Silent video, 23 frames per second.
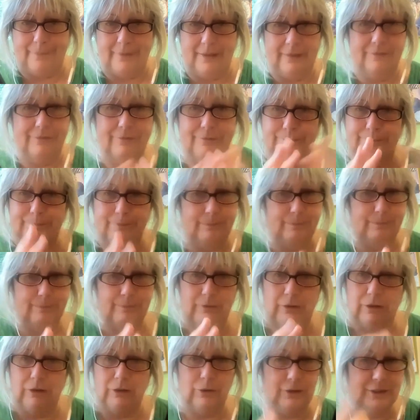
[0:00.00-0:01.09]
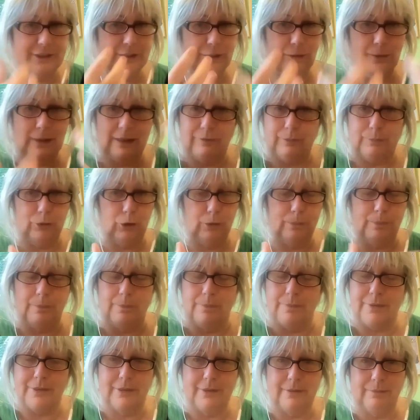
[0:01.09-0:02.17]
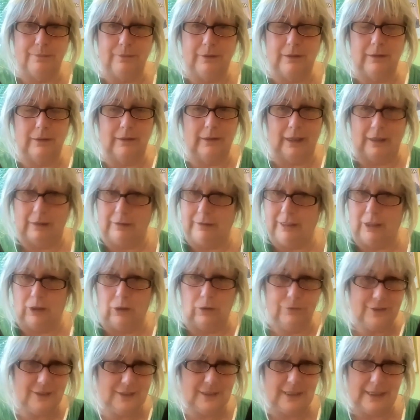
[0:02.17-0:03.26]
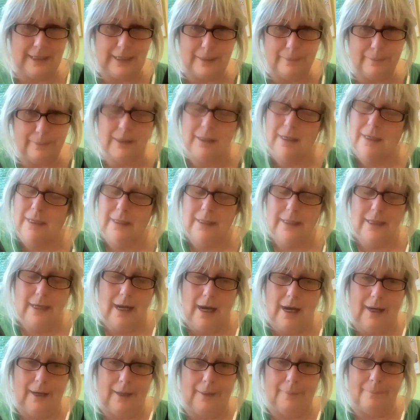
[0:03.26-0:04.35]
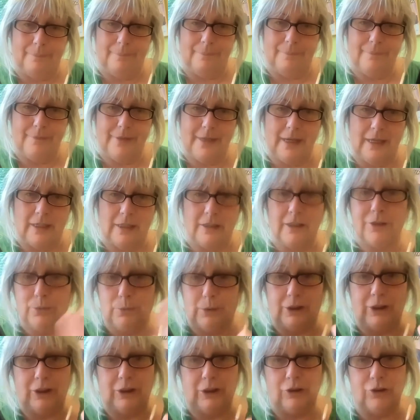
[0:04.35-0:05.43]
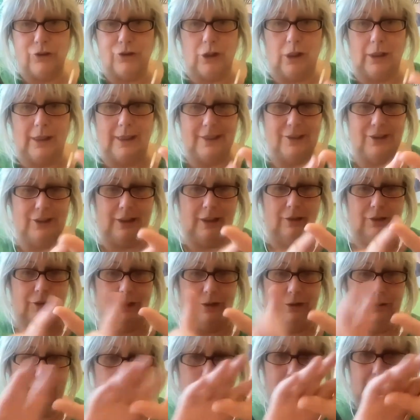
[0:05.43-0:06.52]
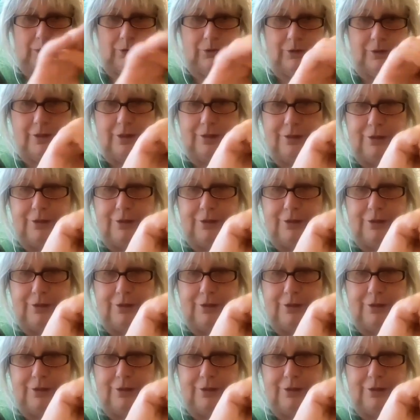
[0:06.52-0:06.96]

If you're still having problems getting off to sleep, then another one you can try is to go to the